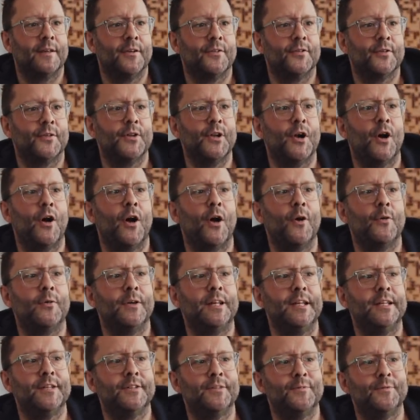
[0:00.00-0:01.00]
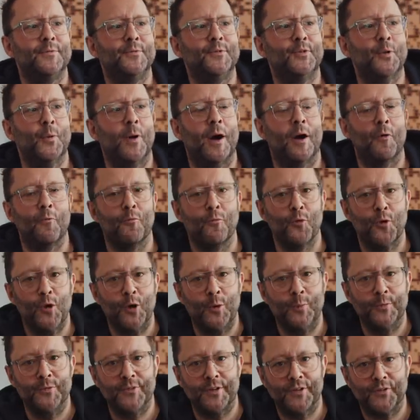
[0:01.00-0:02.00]
So not only do our
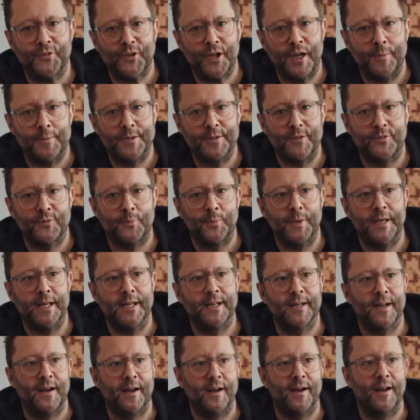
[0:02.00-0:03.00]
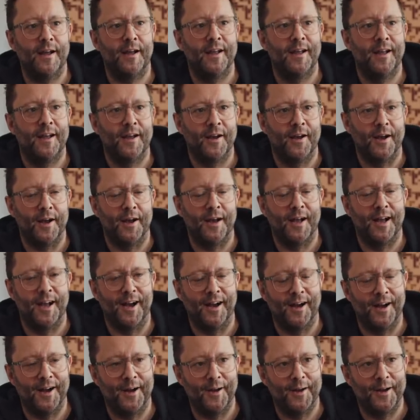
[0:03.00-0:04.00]
rooms determine the speaker,
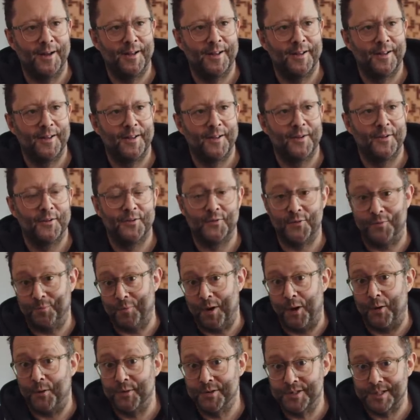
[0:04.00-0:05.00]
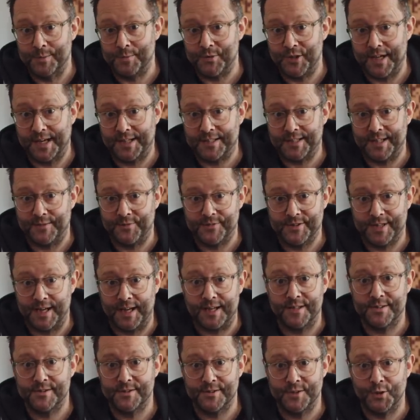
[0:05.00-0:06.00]
our own subjective
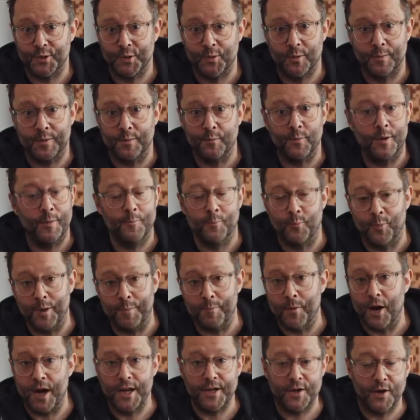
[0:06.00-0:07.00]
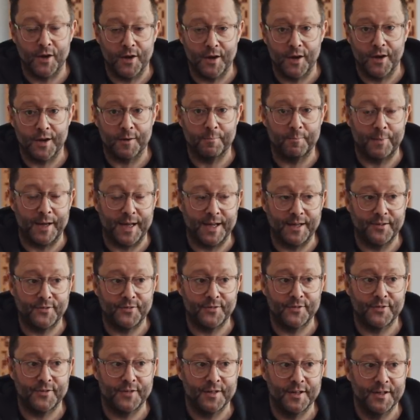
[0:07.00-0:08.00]
tastes do. I mean, we might not like
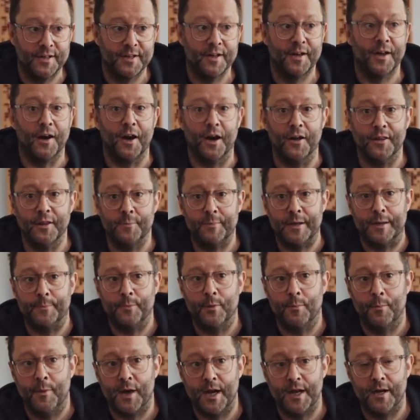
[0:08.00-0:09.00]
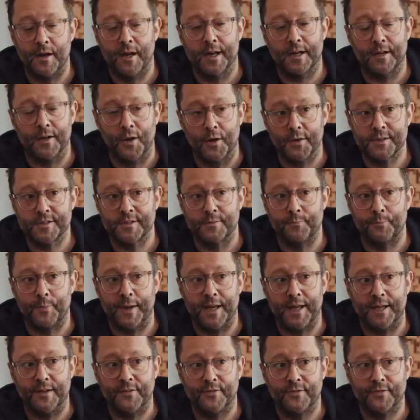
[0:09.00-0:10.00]
bass. Other people might like lots of
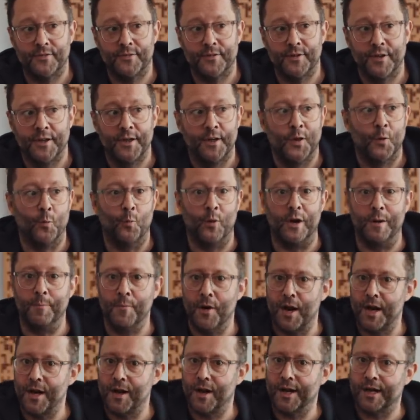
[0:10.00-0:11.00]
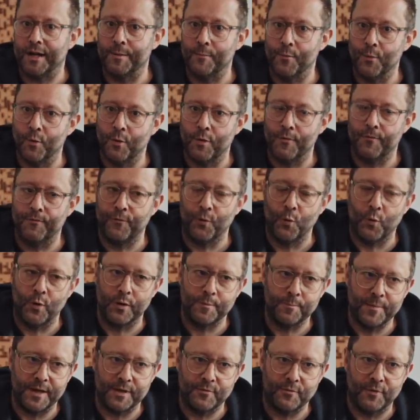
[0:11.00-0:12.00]
bass. We might like a more
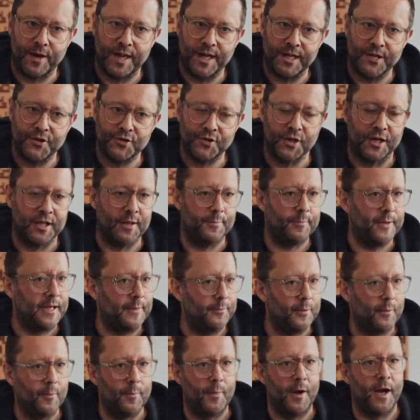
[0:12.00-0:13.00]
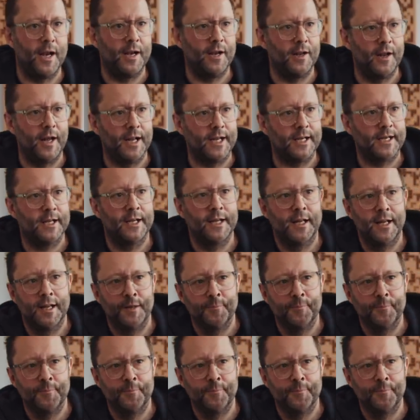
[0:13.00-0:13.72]
forward mid-range. Other people might like